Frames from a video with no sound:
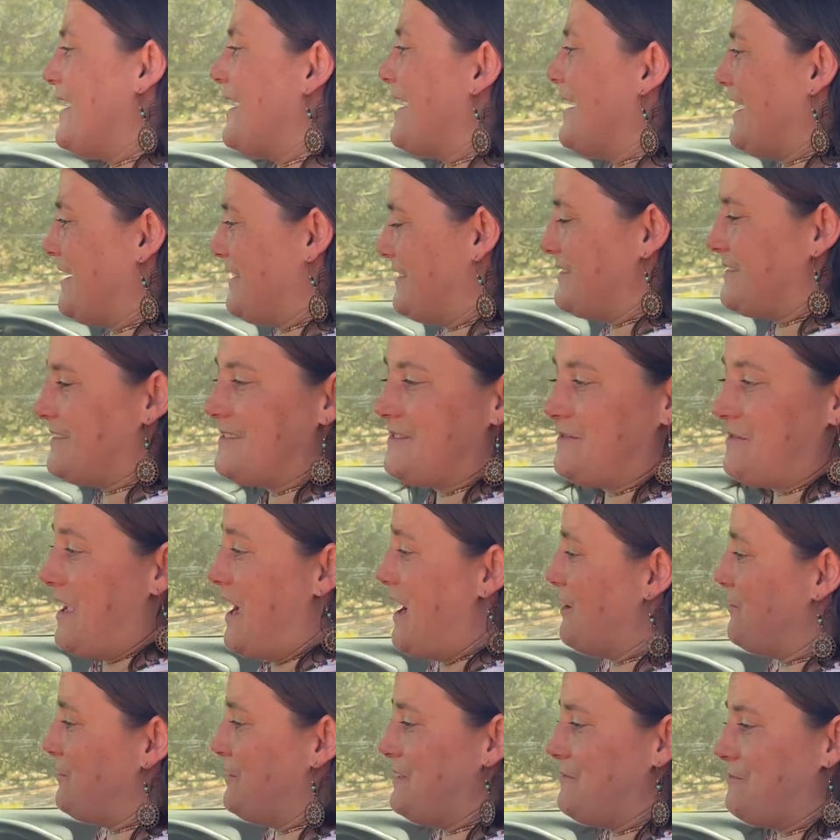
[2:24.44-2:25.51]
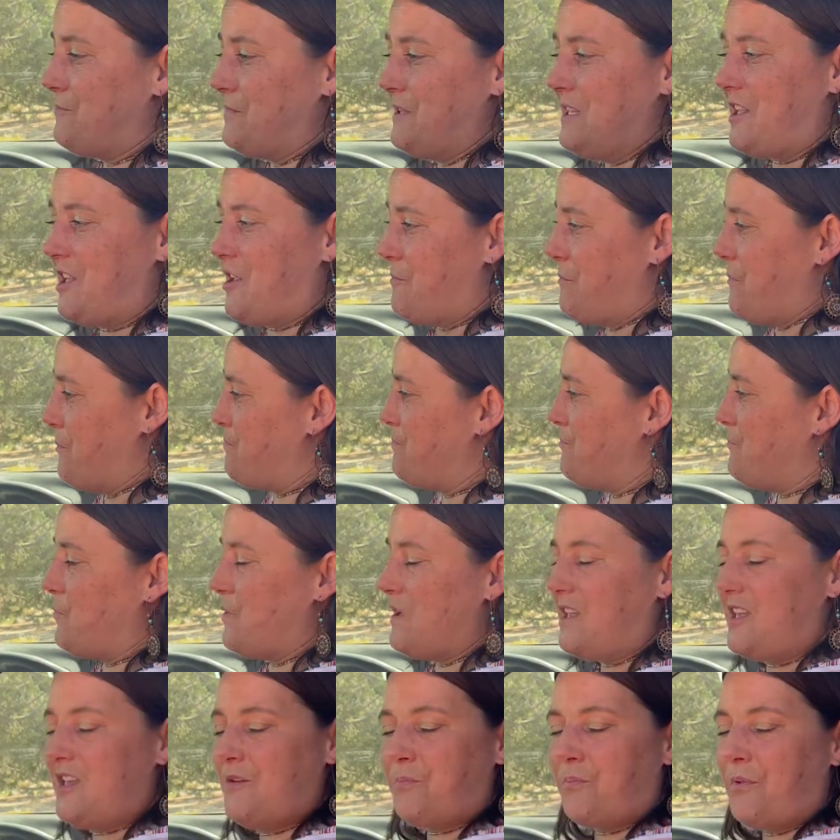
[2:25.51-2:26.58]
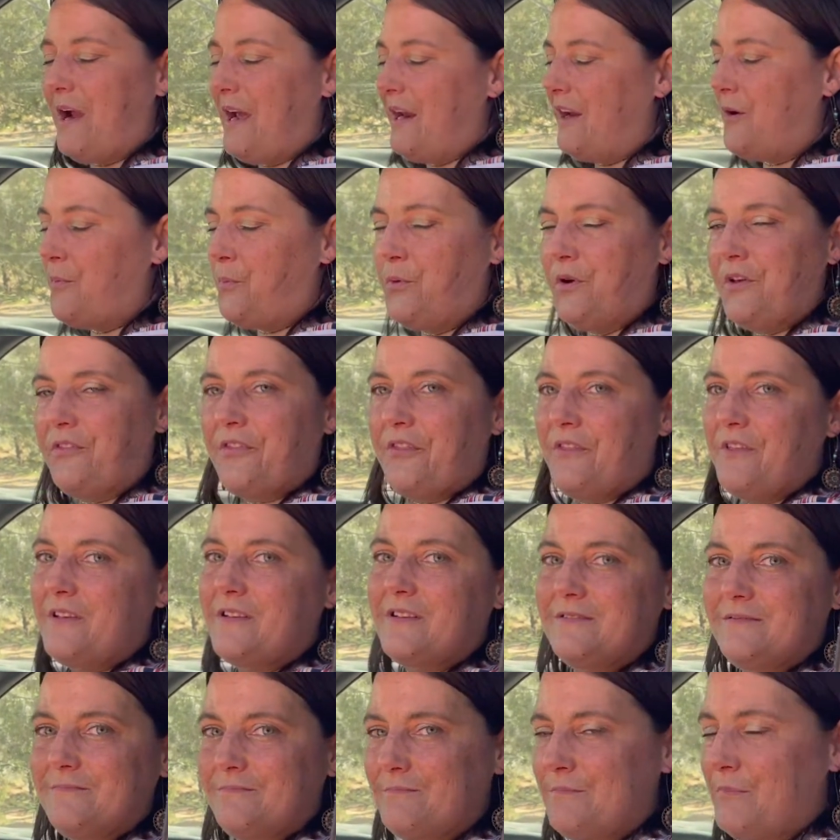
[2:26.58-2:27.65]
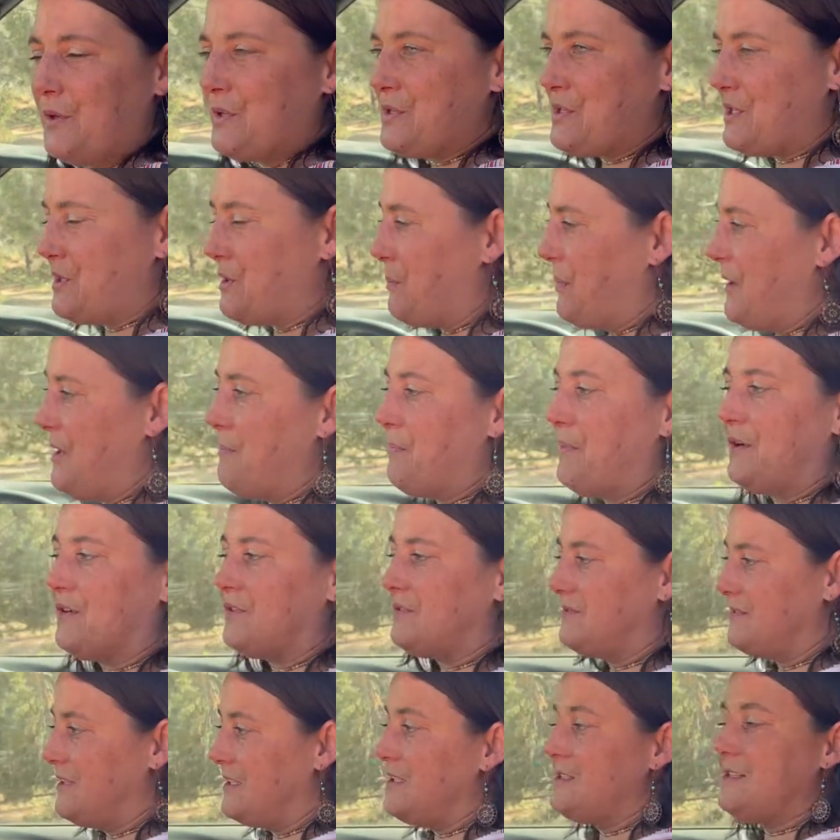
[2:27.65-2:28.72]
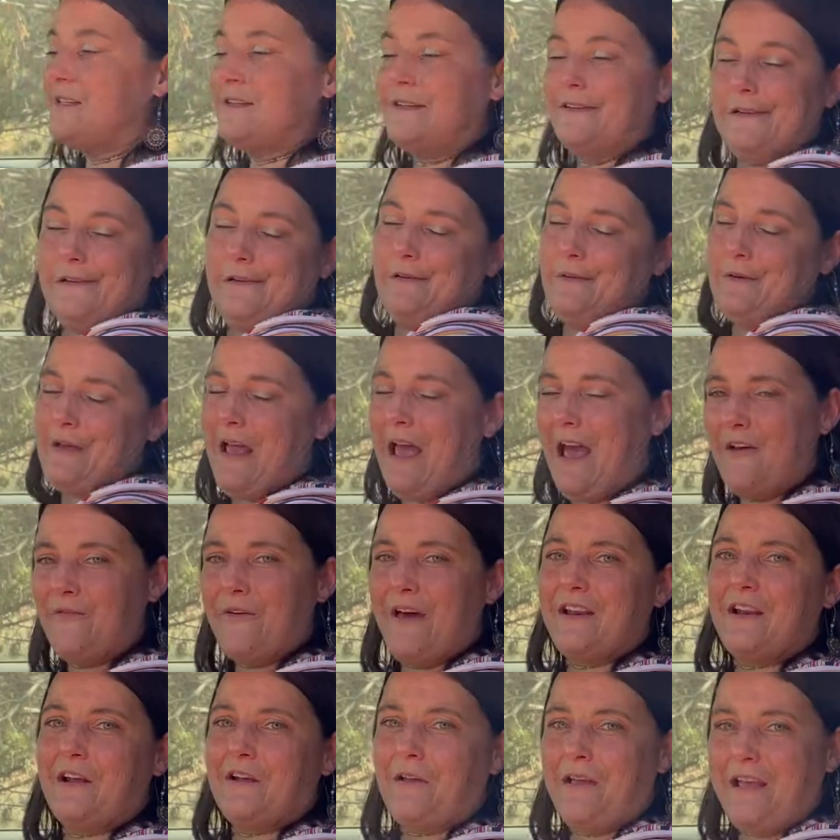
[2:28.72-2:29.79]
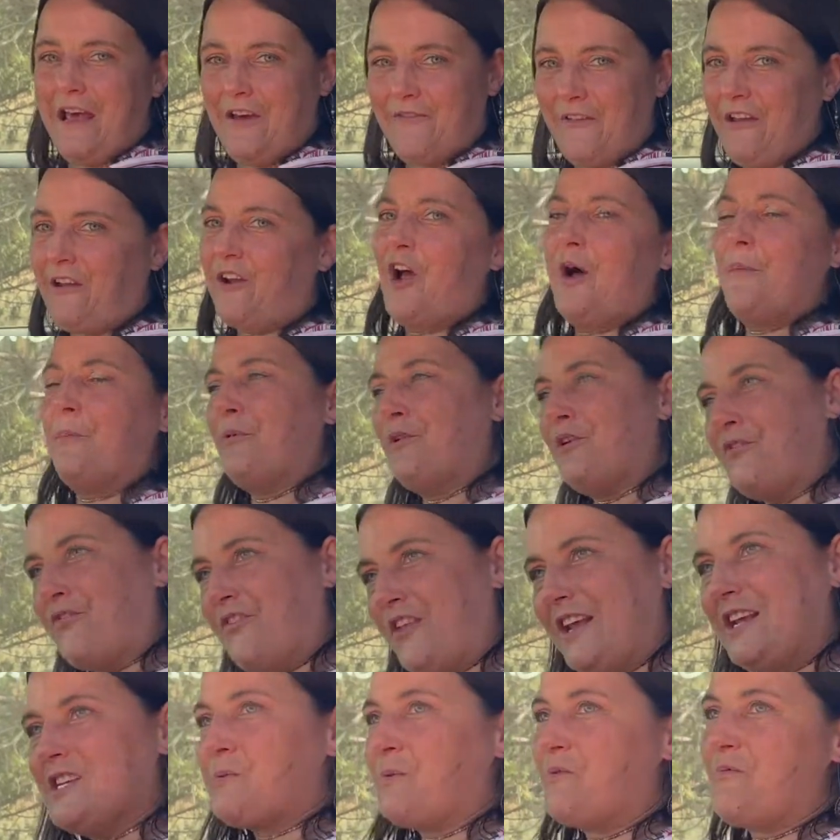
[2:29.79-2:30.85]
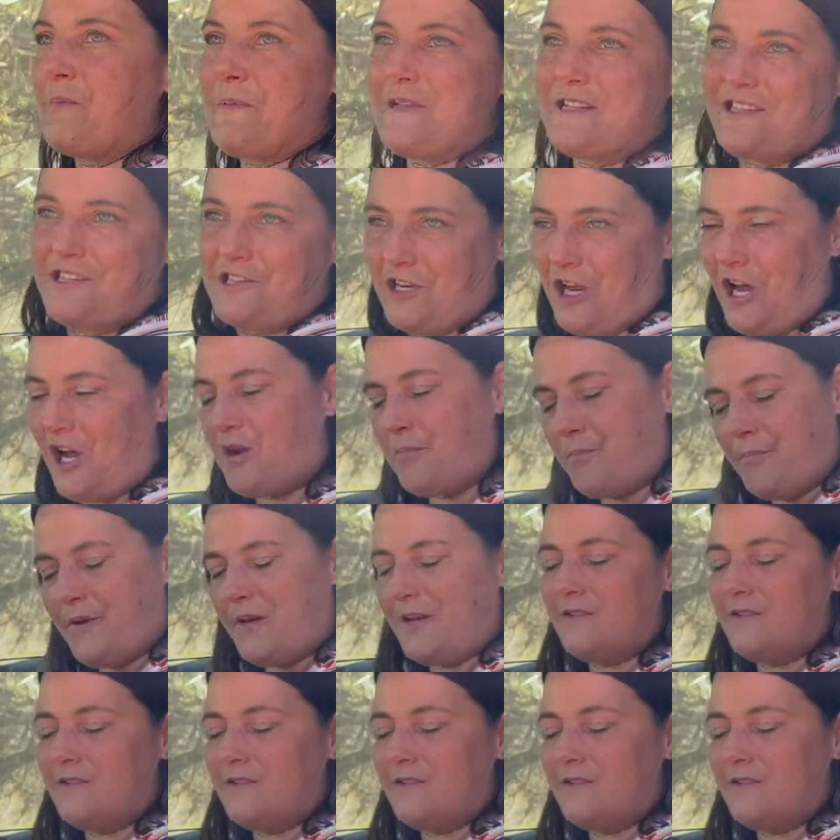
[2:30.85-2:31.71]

And yeah, we keep right up with most of the people. I've had a couple of things we've been stuck, but